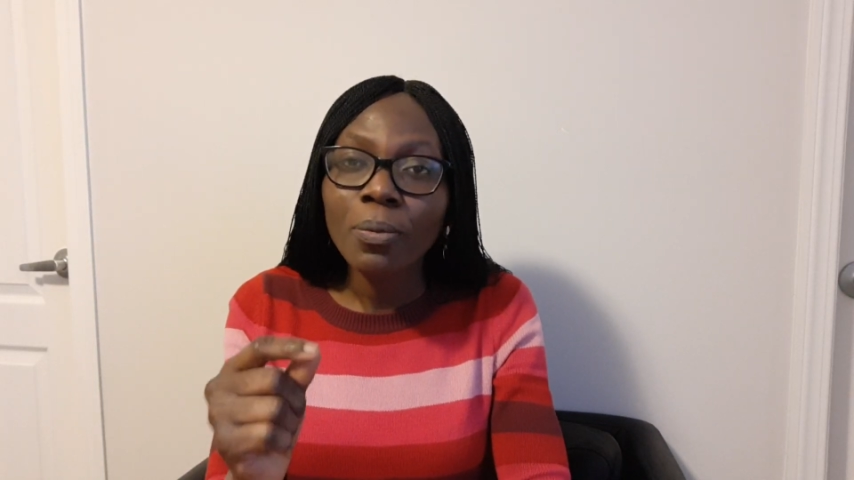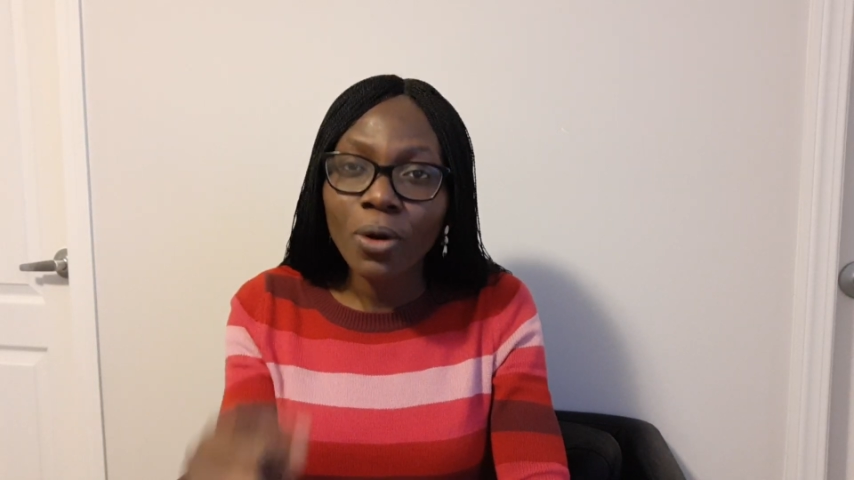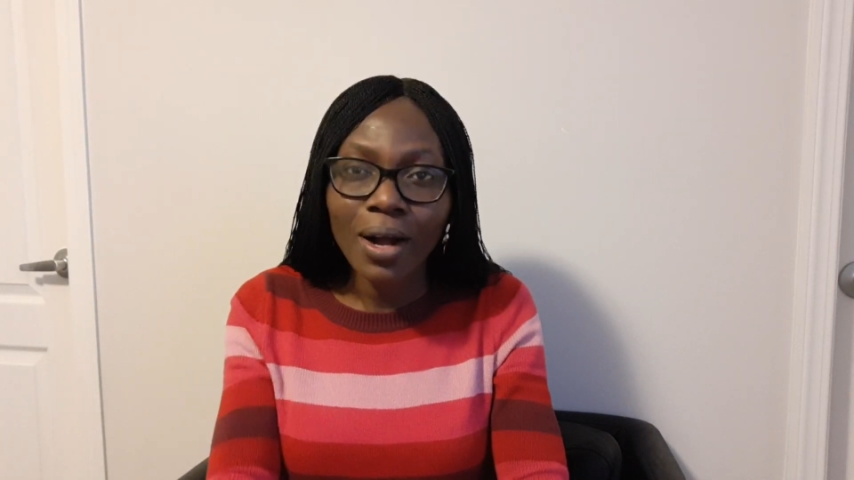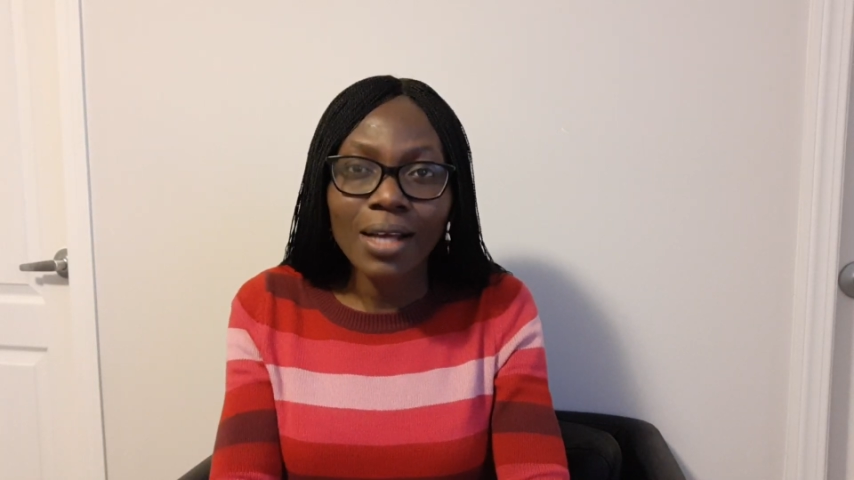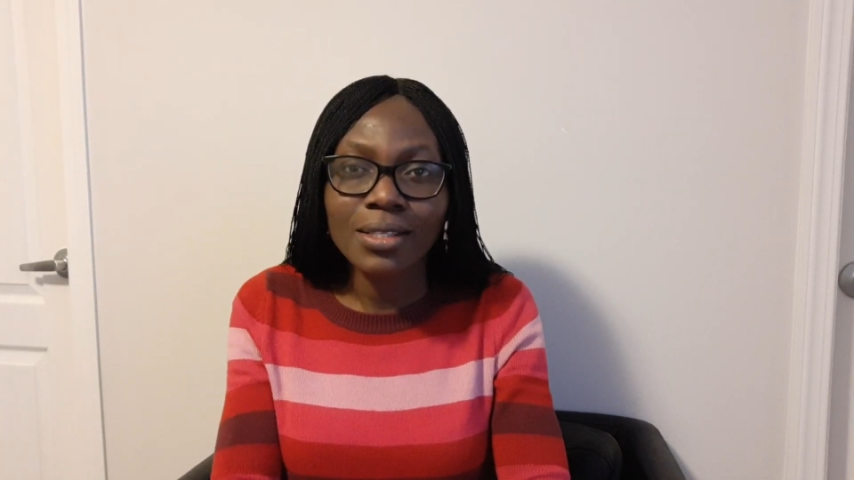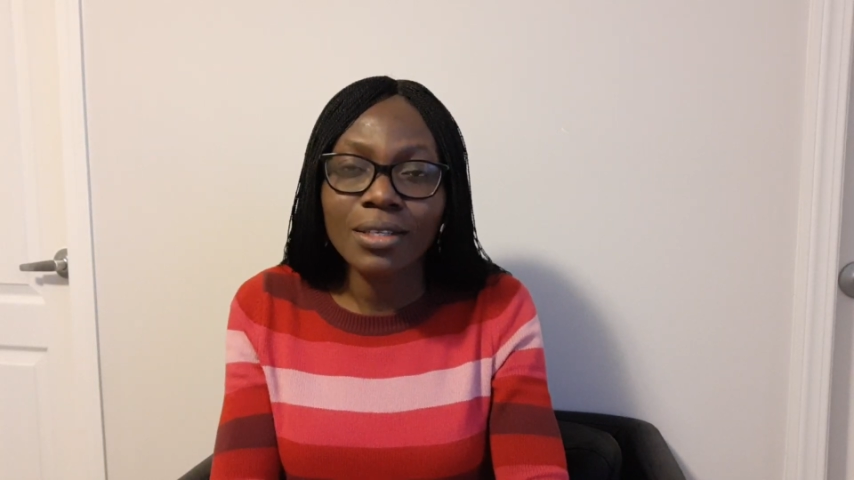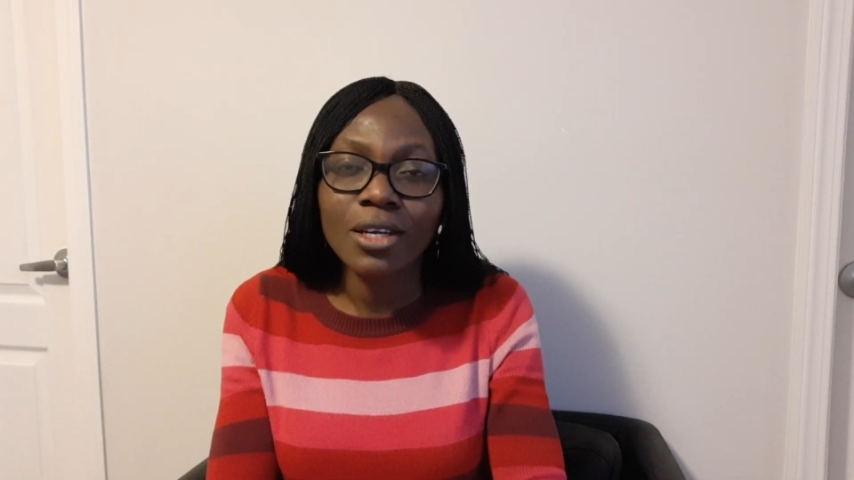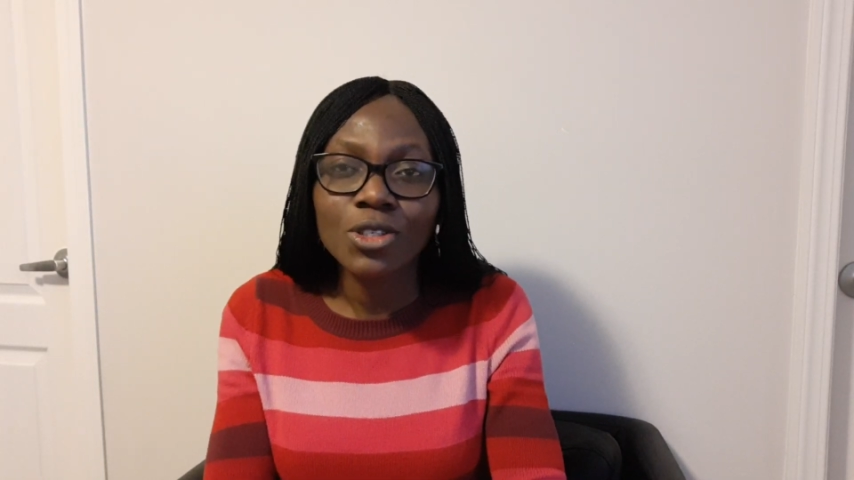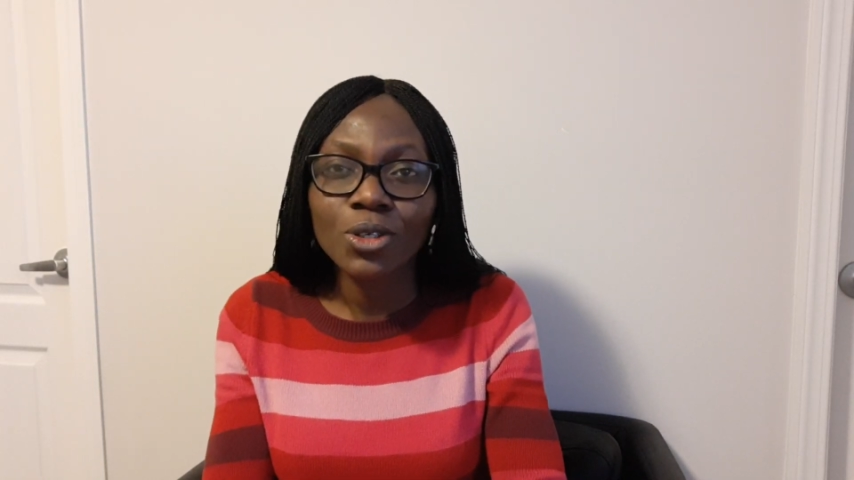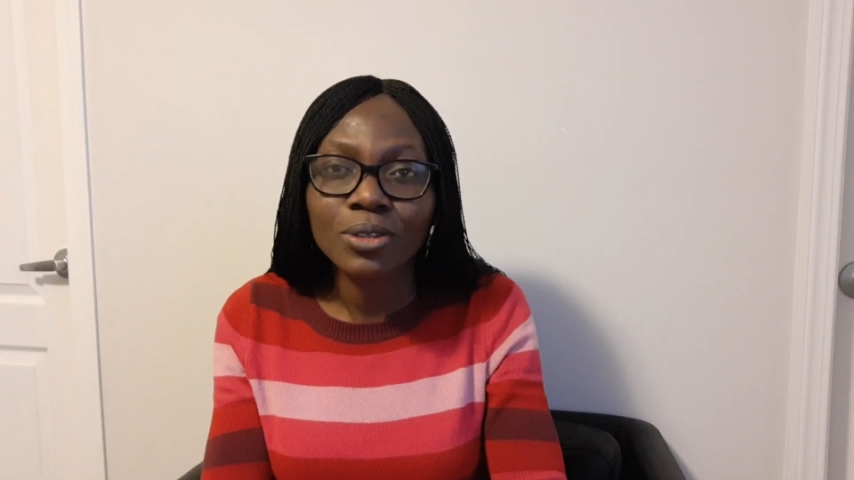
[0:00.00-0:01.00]

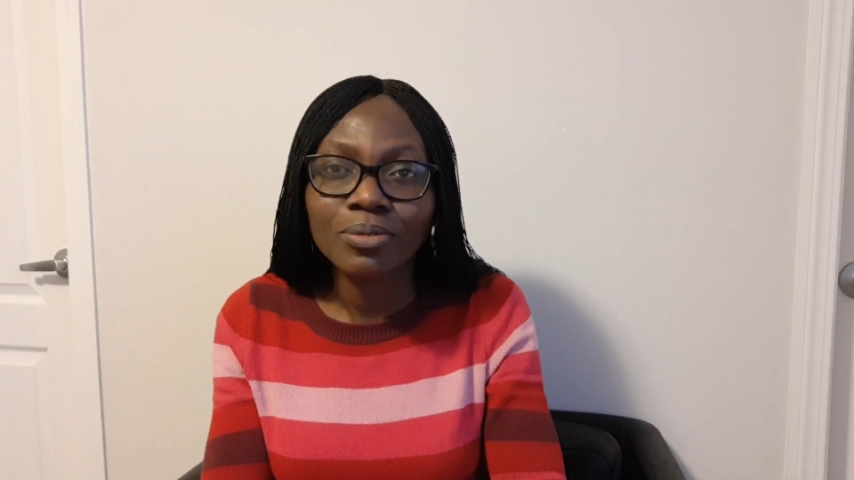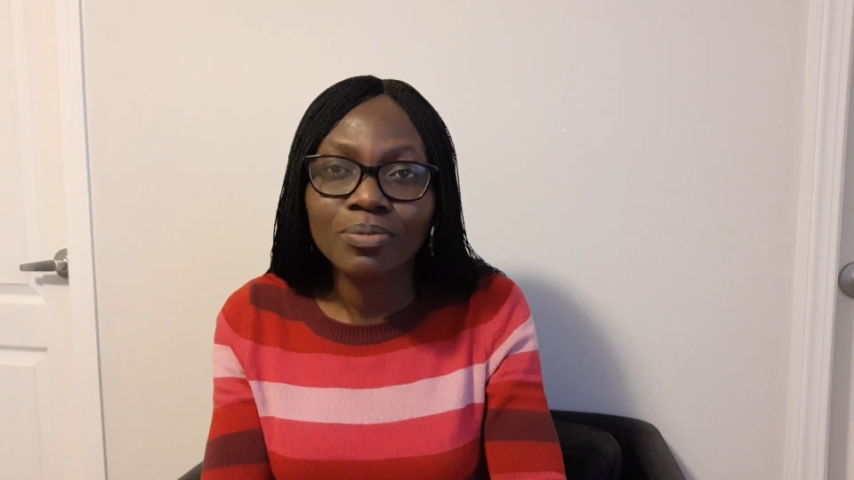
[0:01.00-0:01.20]
procrastination.